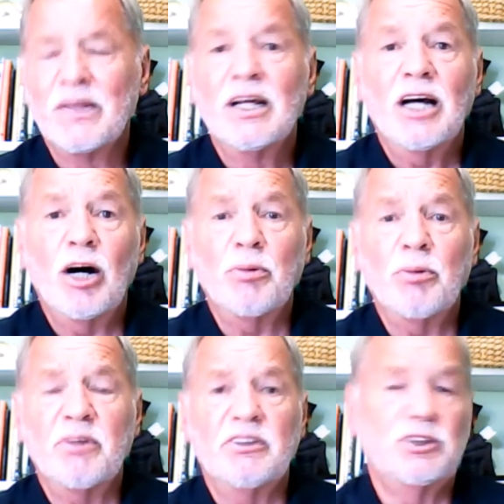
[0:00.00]
I hope
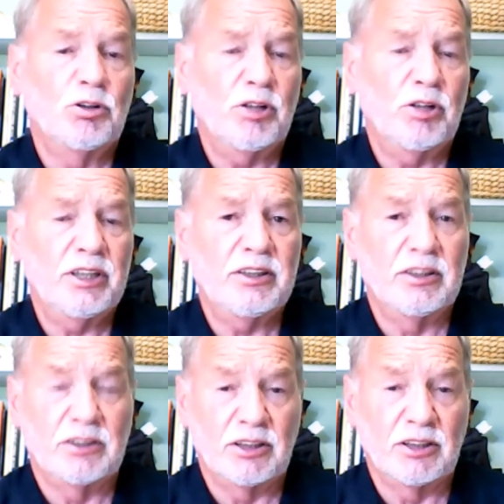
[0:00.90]
you've enjoyed
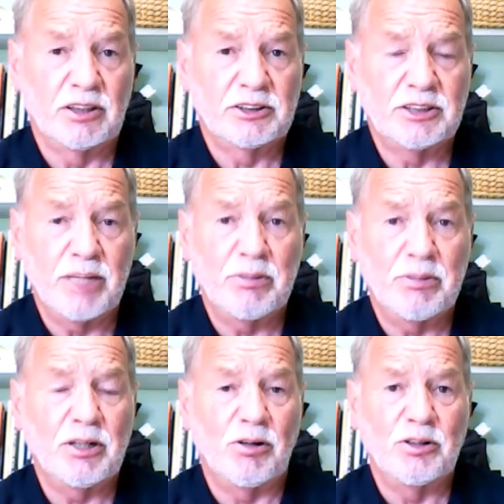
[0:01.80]
this little snippet
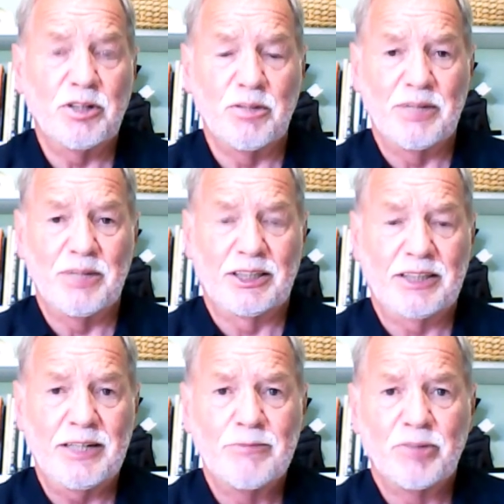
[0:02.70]
on
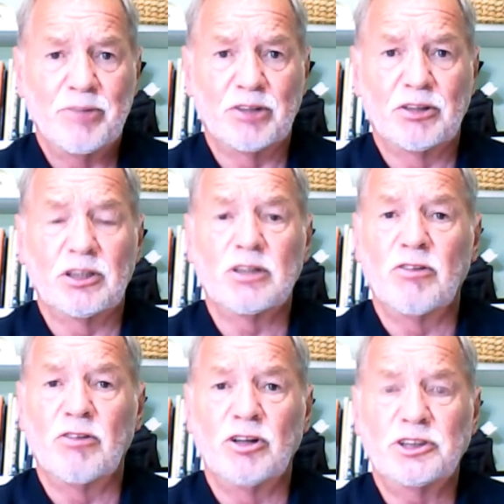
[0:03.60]
humility, this little
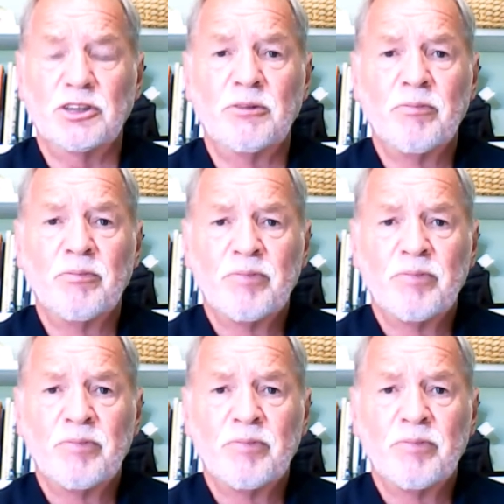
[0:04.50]
devotional.